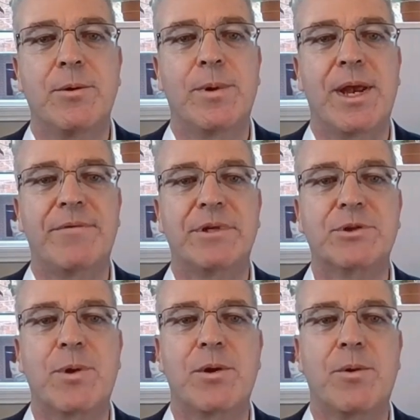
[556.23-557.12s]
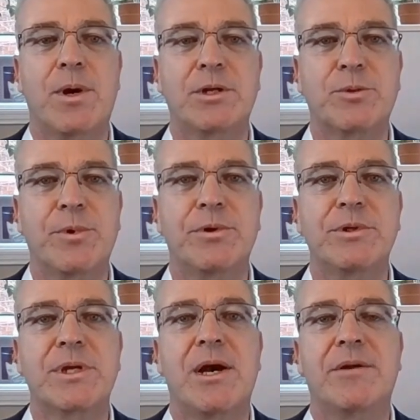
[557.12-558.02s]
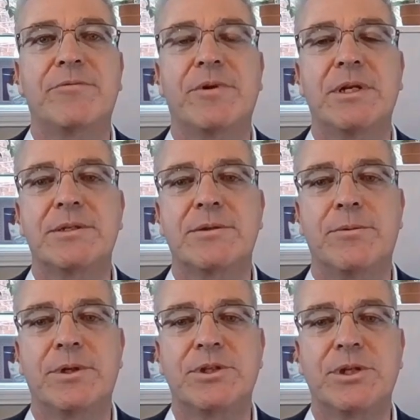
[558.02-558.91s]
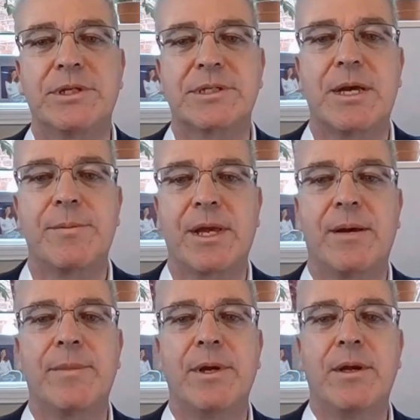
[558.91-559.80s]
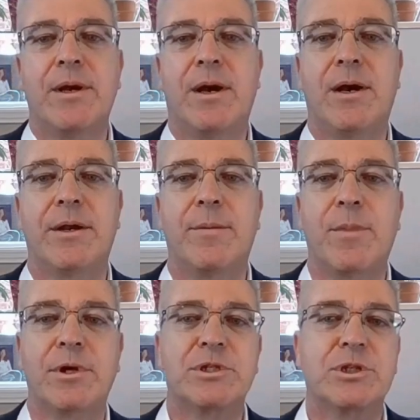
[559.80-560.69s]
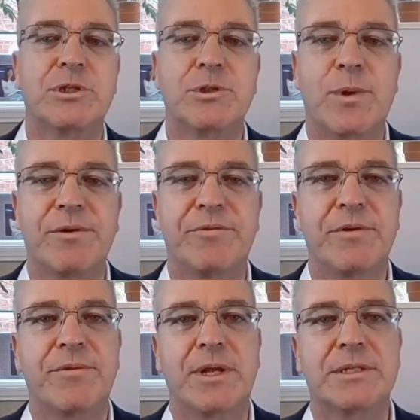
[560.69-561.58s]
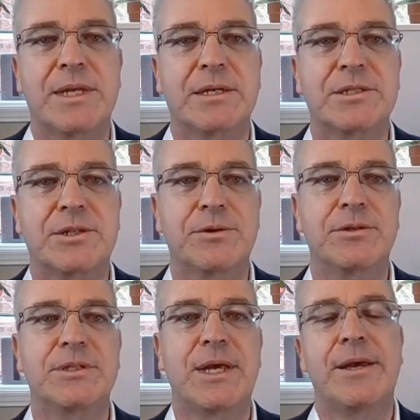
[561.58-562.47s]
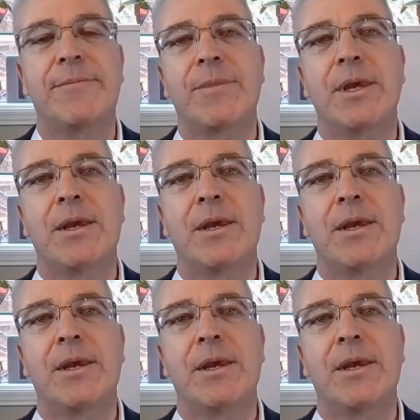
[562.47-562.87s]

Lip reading: We have the Toronto Entrepreneurs Conference, which is coming up on March 25th. That's next Thursday.